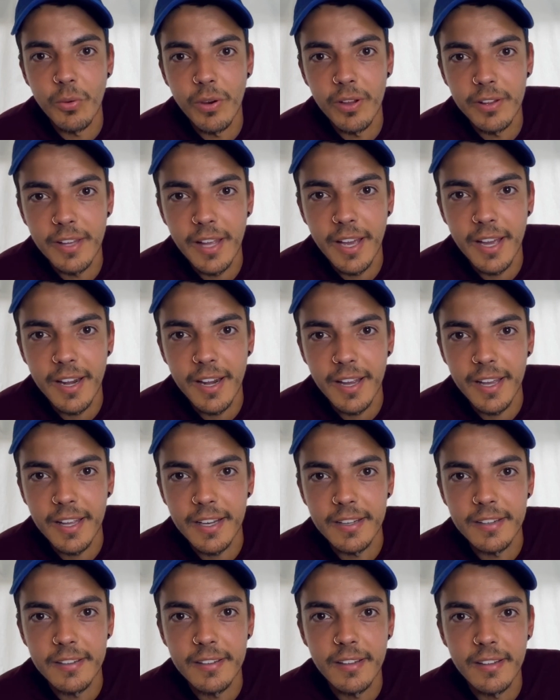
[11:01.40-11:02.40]
that, and
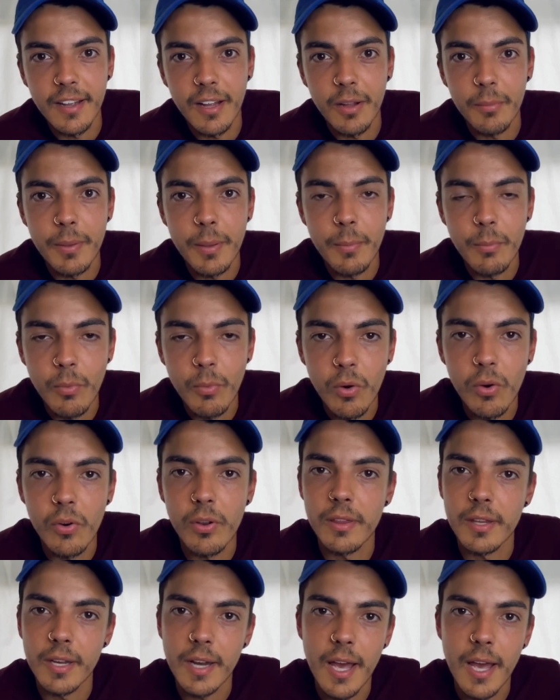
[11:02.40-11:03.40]
I'll be more than
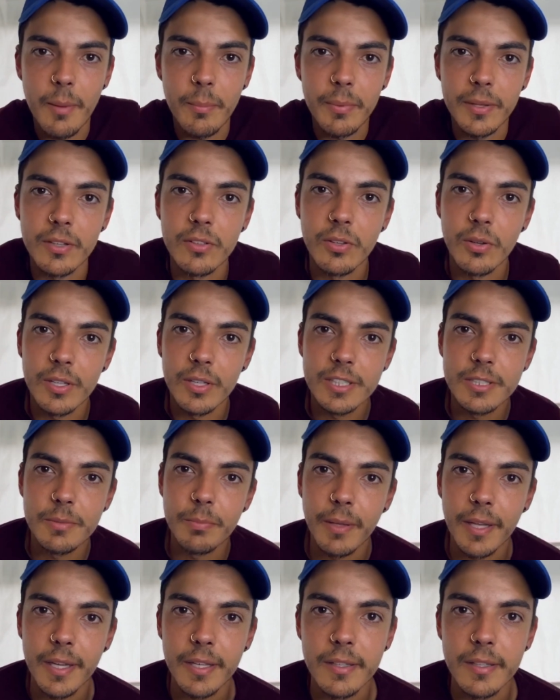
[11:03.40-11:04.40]
happy to
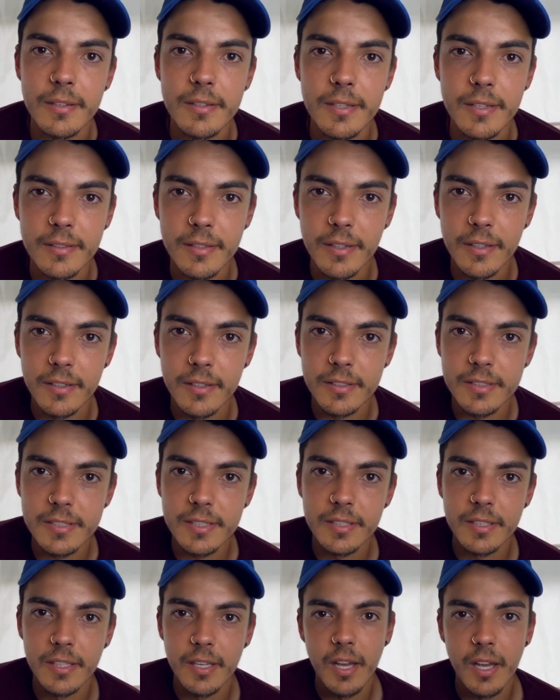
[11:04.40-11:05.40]
explain the details
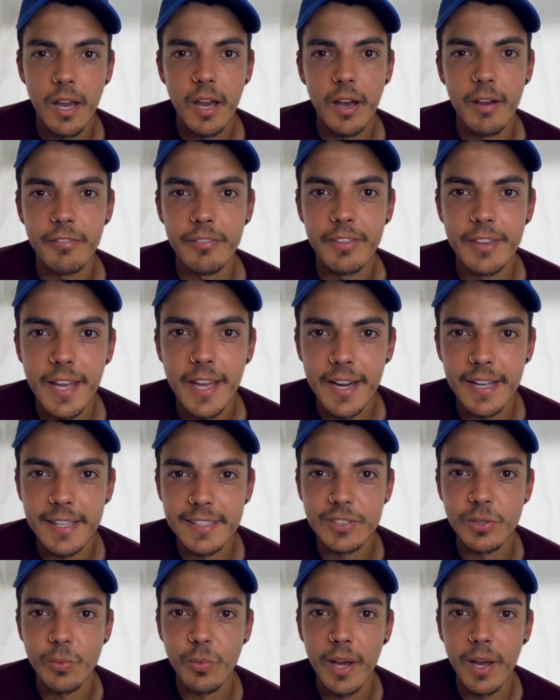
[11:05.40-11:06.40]
of that as
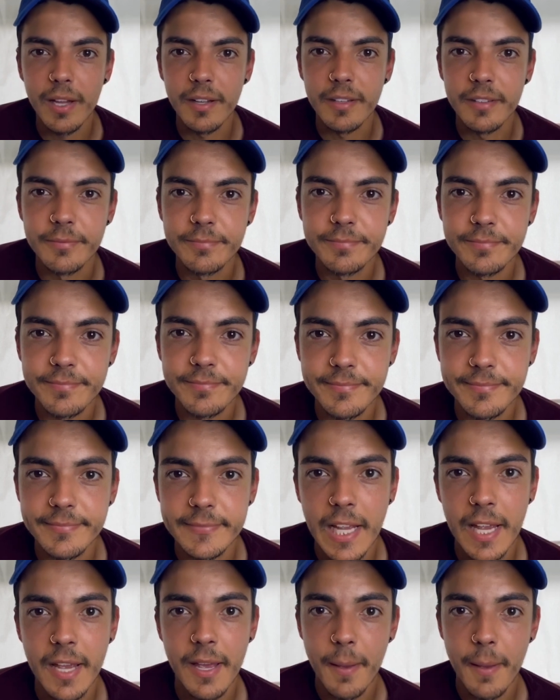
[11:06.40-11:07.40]
well.
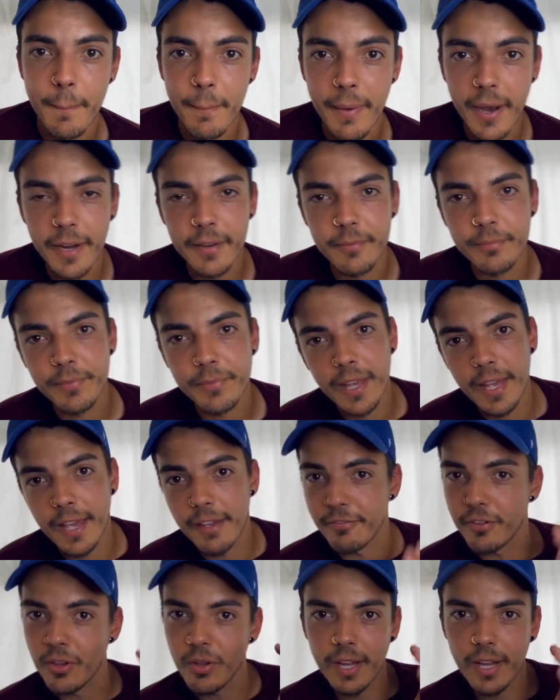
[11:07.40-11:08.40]
But if
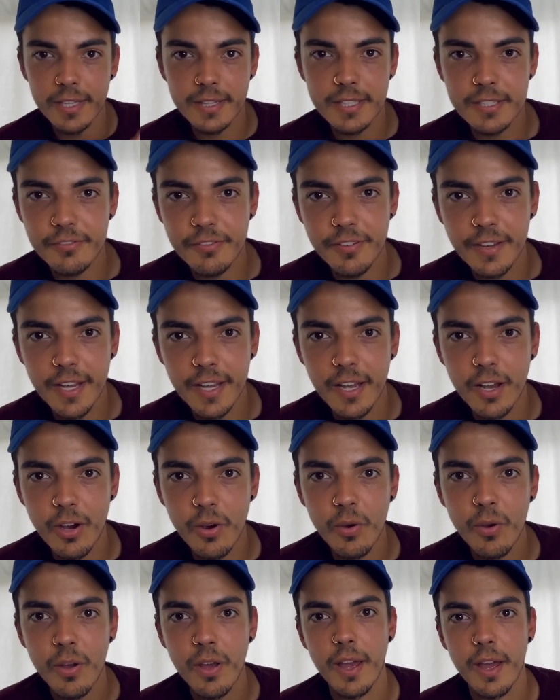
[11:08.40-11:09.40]
you like this video
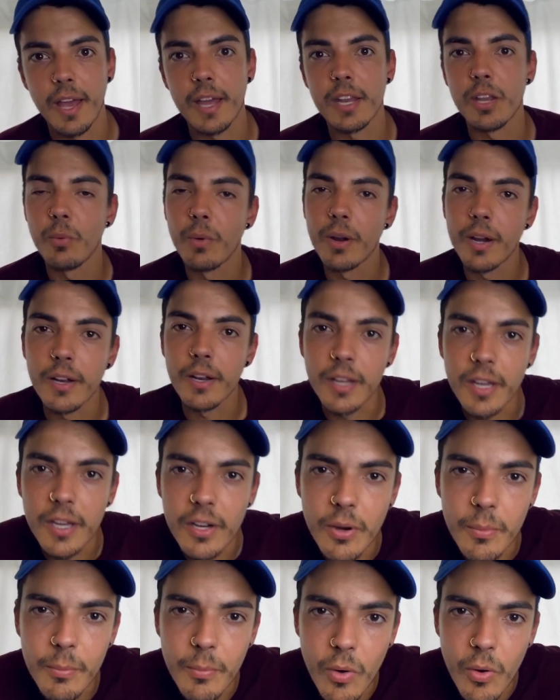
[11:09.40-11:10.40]
and you want to hear
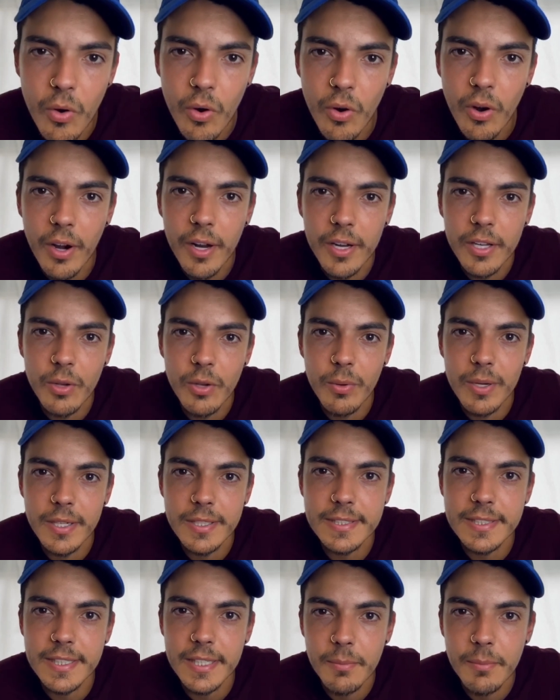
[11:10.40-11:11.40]
more and you want to
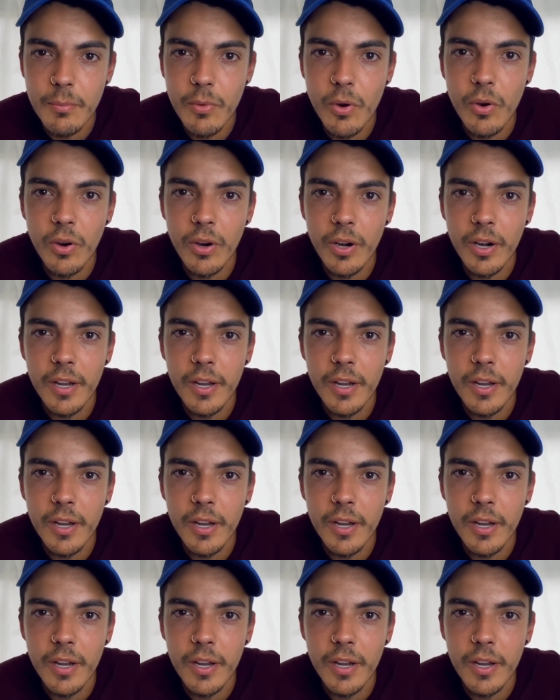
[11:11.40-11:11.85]
see more,